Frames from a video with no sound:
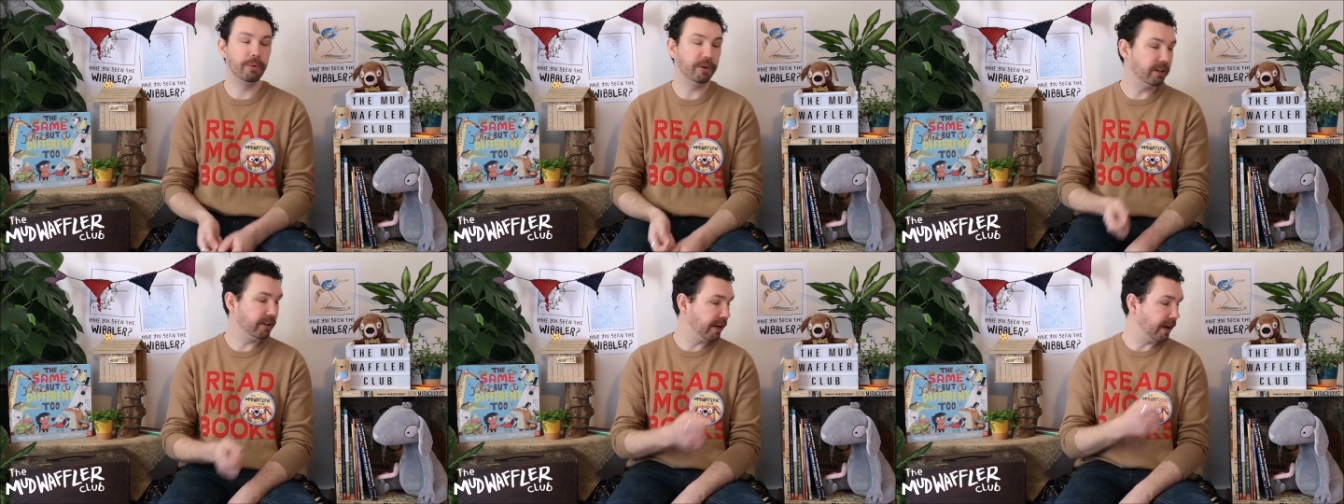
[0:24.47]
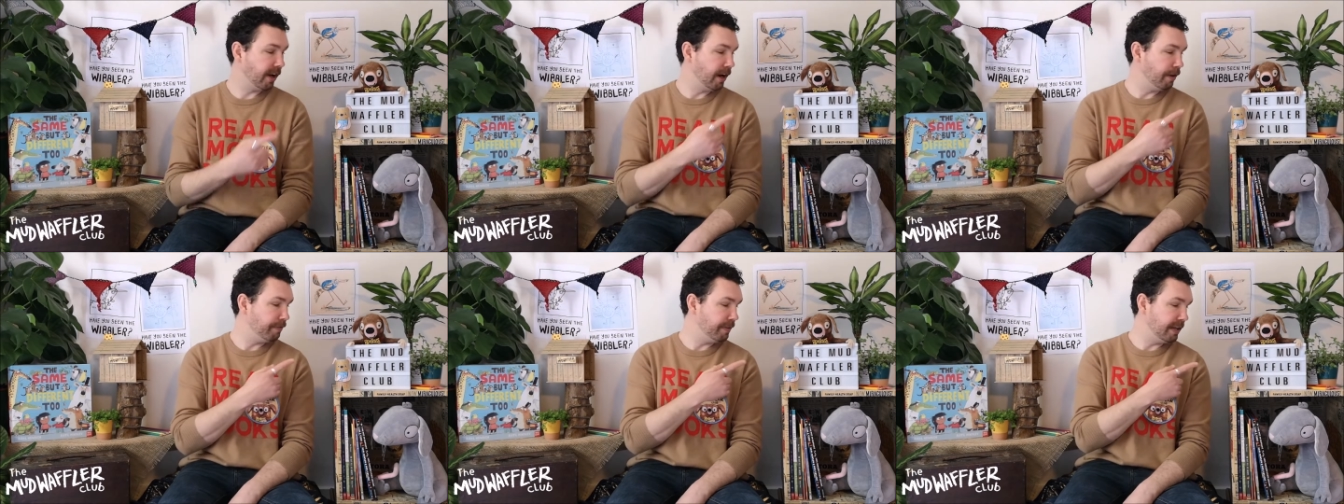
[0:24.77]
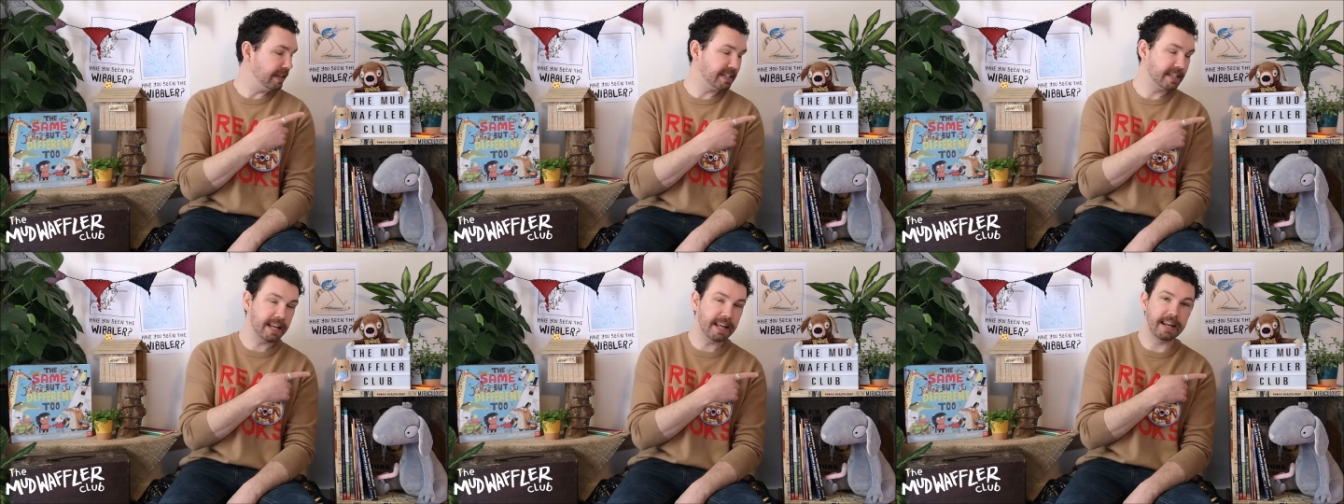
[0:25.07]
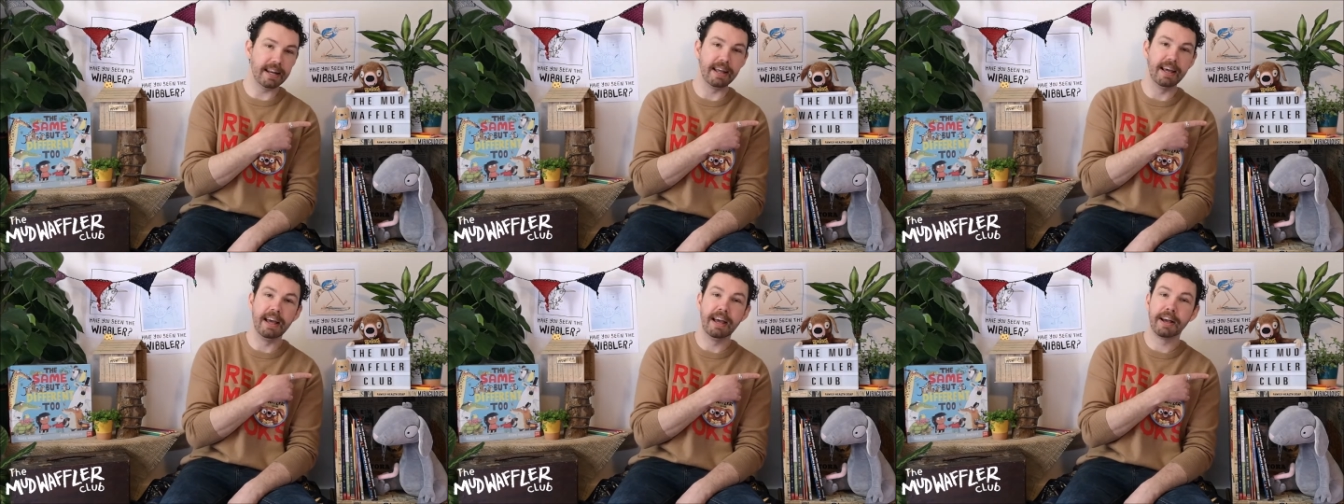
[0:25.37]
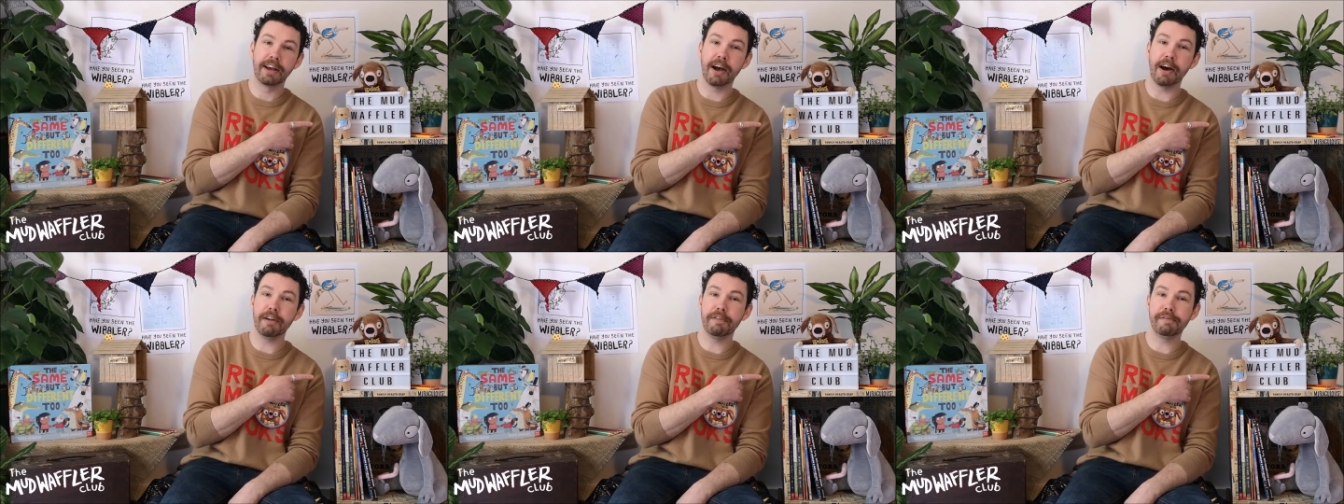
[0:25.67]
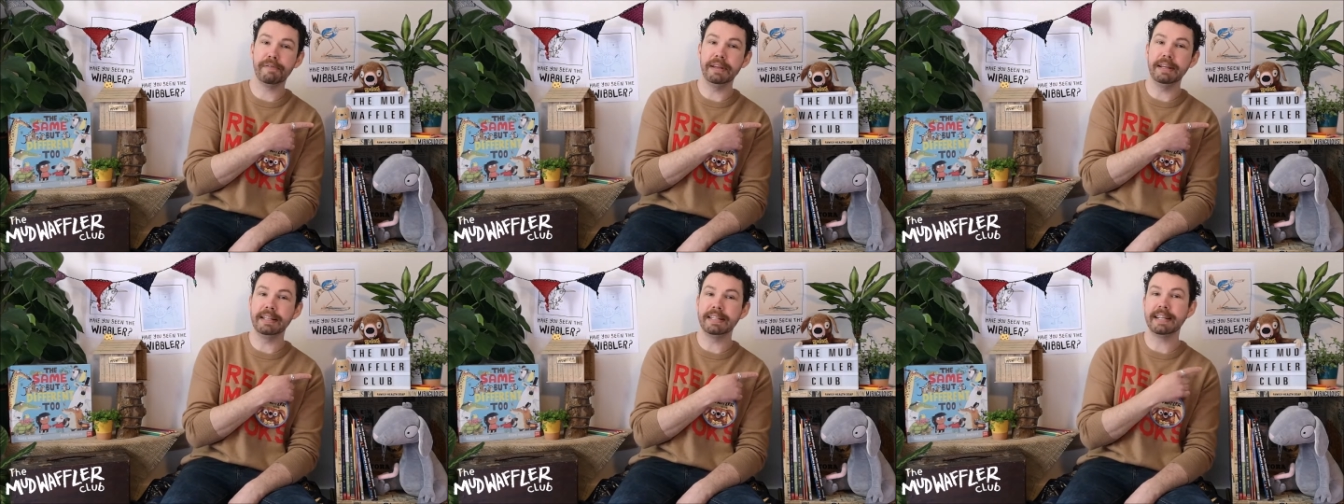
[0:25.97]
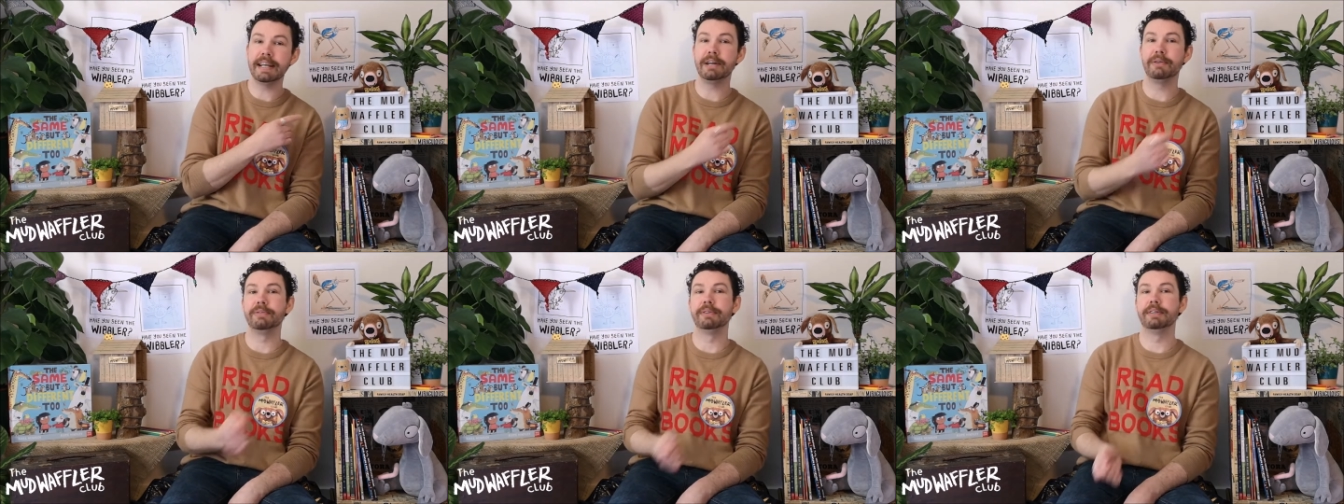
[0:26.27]
We'll colour things in, cut
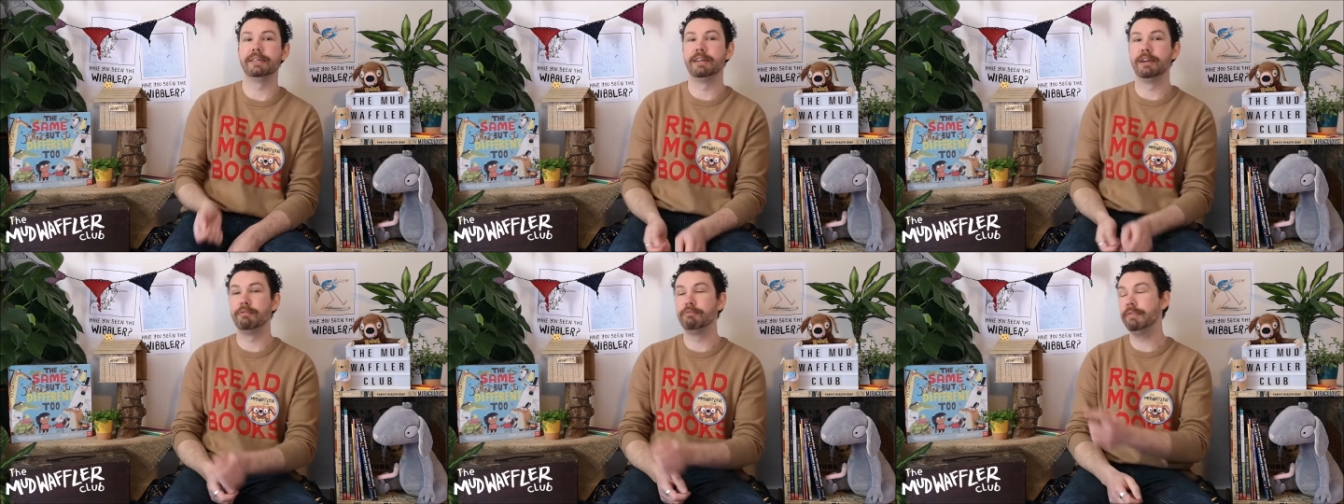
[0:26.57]
things out,